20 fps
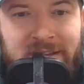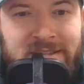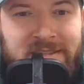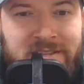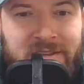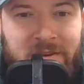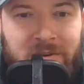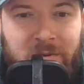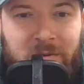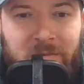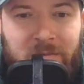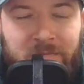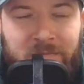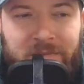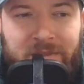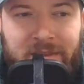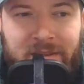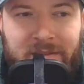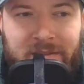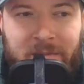So,
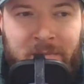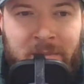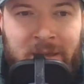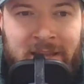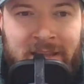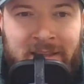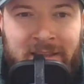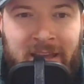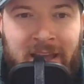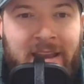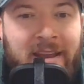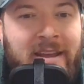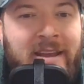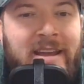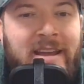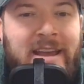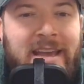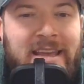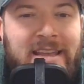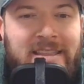meaning that
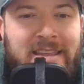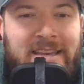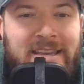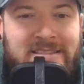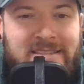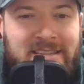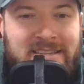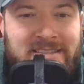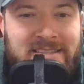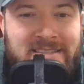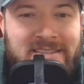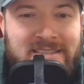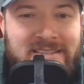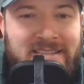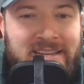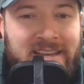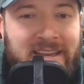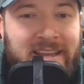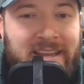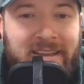he thinks this is a
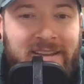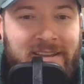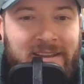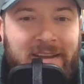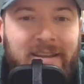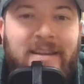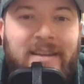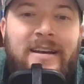city